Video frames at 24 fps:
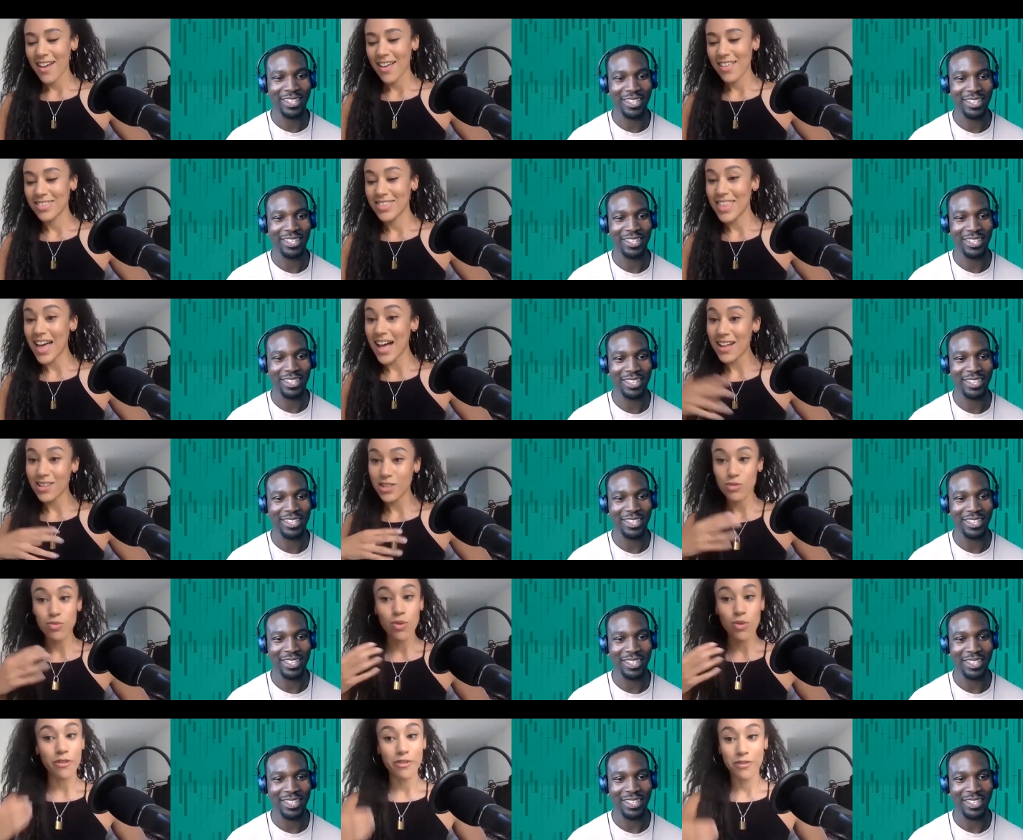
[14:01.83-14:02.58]

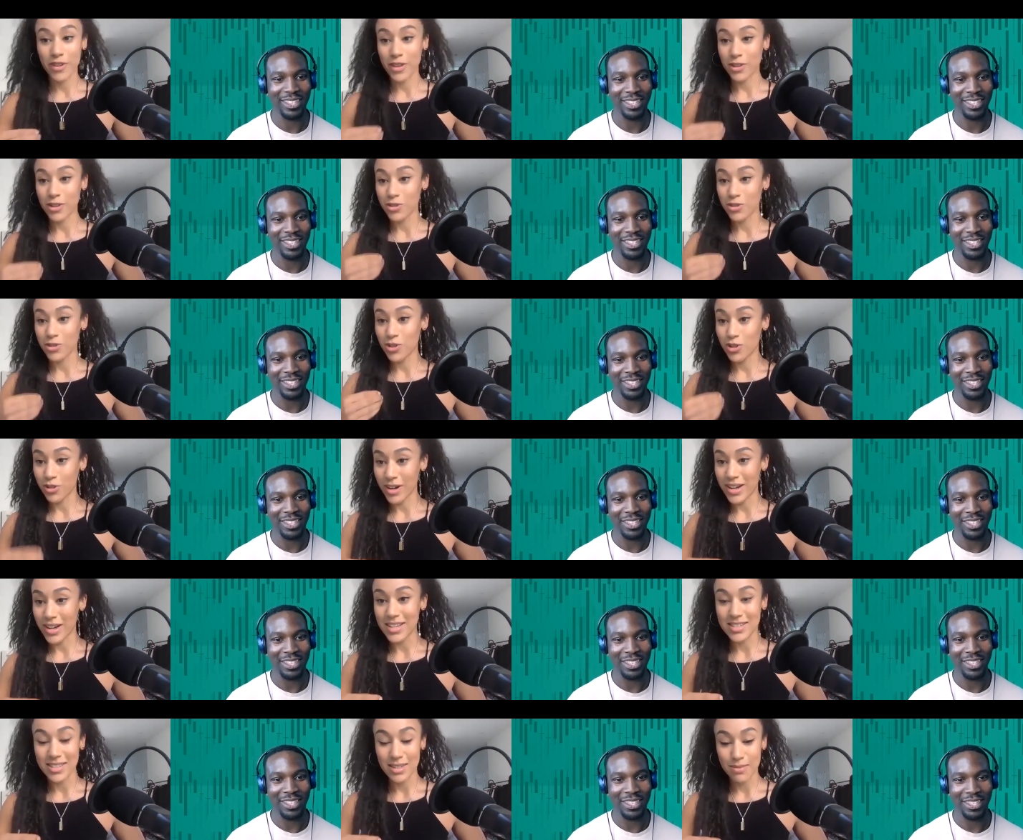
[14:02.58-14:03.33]
Speaker 1: That's what feels
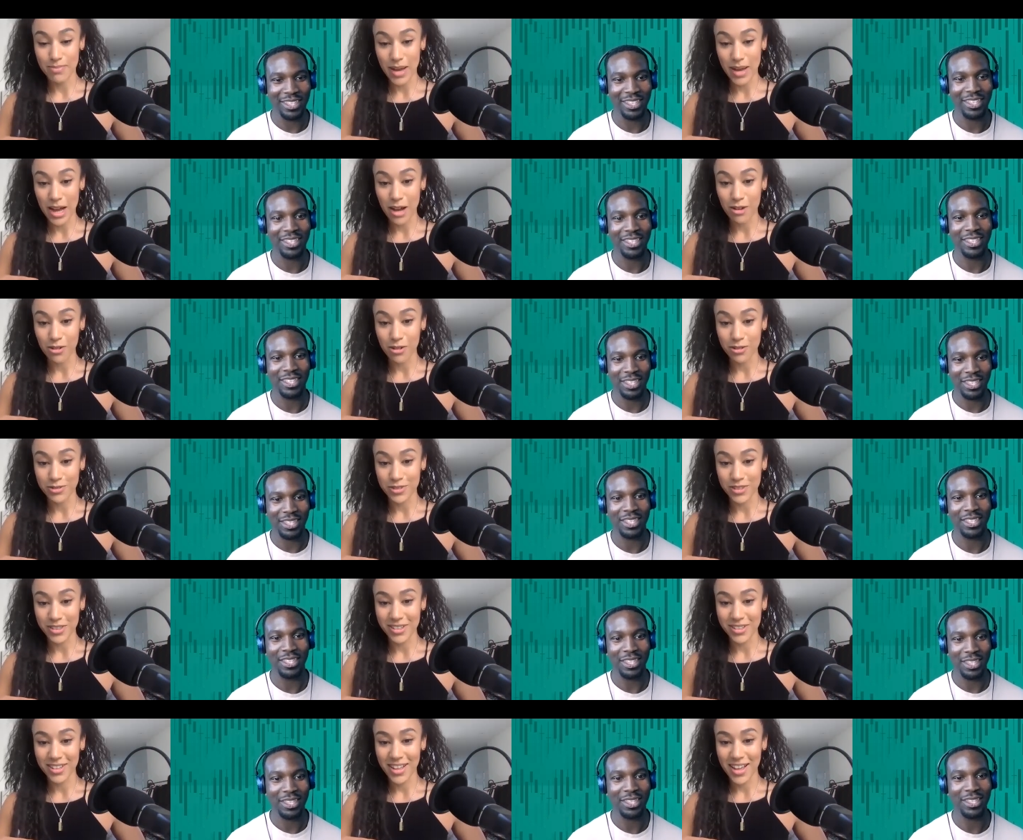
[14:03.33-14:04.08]
crazy
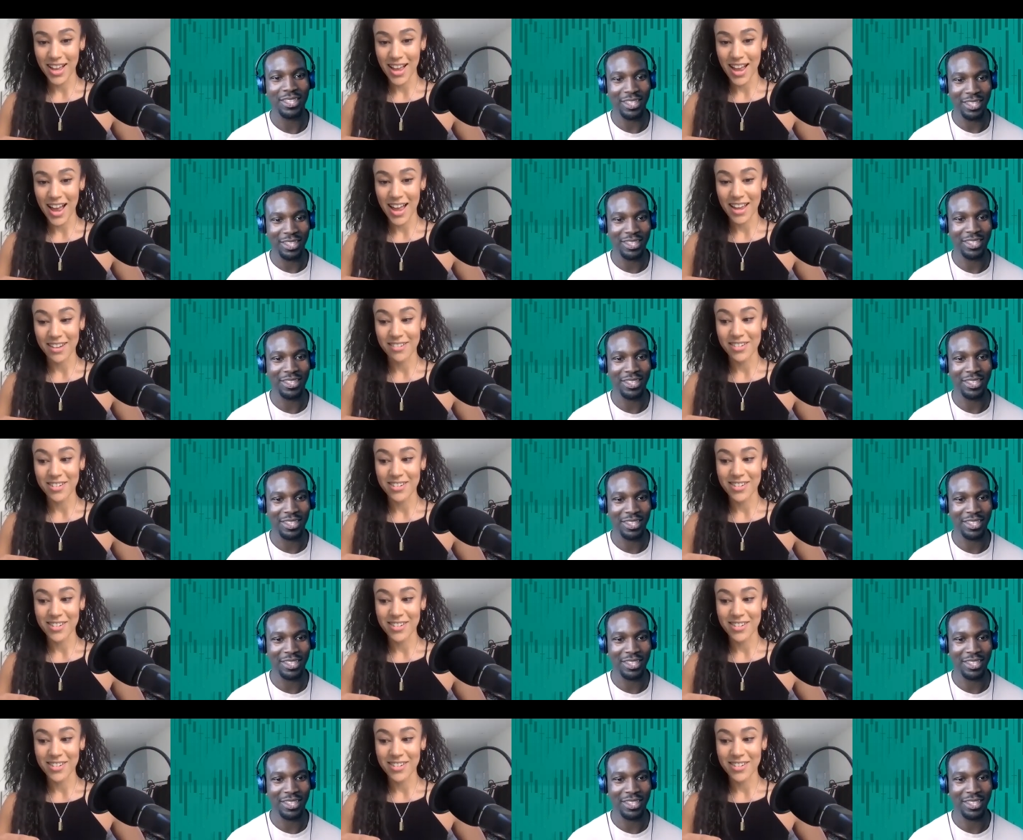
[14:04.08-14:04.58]
powerful, mm. and